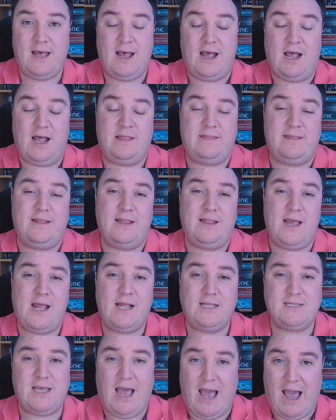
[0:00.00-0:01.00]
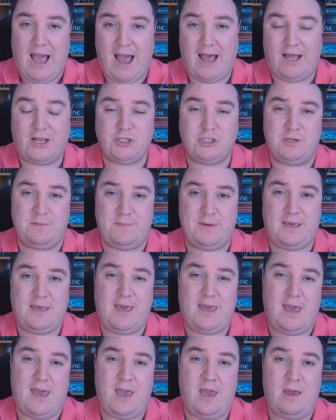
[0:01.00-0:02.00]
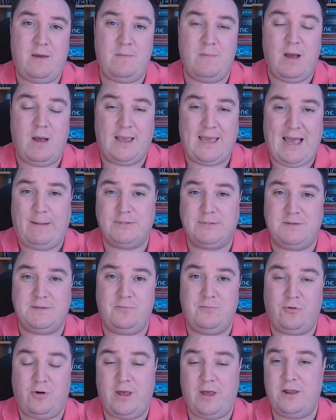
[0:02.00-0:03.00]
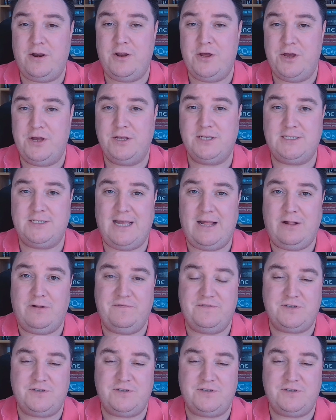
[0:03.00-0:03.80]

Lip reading: and then later actually became Captain Britain herself.